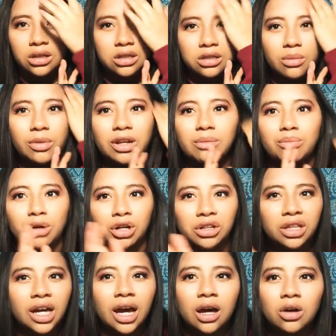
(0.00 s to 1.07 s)
somebody
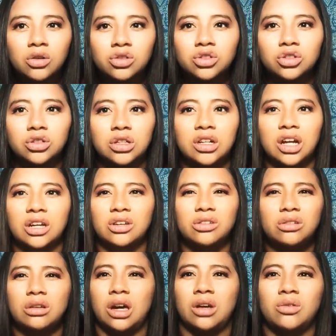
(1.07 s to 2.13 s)
burned the house, or like,
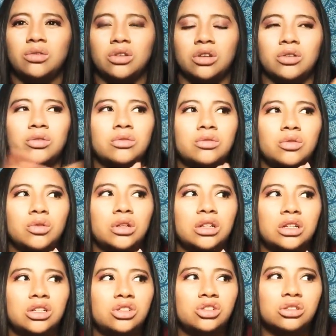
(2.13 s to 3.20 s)
I don't know, or
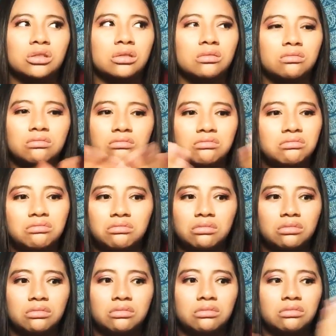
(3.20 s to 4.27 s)
did it just
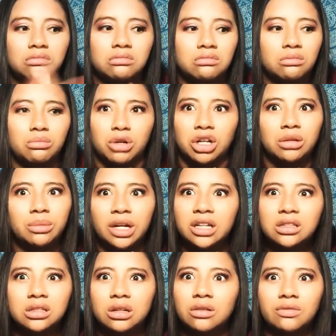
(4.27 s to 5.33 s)
burn by
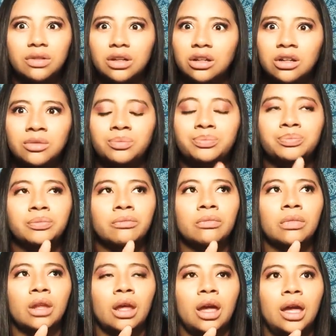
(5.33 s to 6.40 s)
itself, you know?
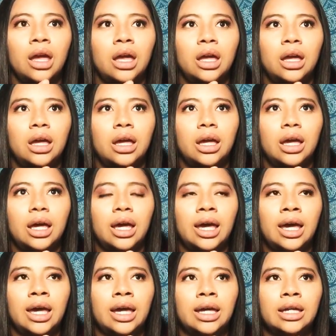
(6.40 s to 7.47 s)

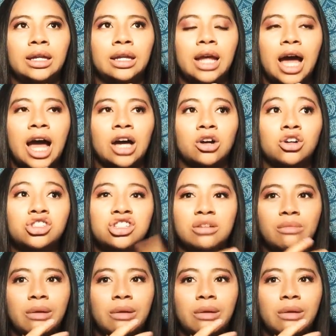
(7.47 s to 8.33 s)
And I got to